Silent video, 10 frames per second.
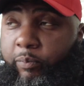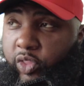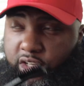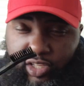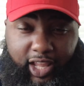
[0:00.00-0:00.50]

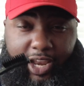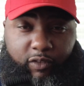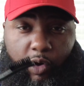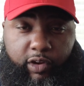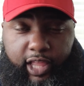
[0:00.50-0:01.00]
there's a lot of
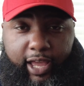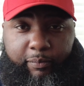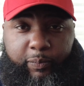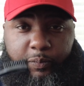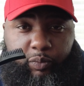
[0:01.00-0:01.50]

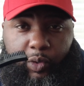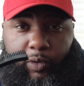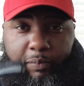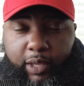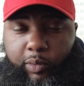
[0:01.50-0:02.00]
overlap
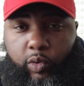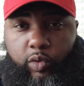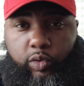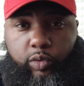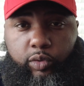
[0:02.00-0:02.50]
with people
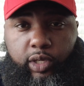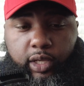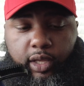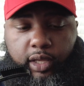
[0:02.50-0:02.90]
who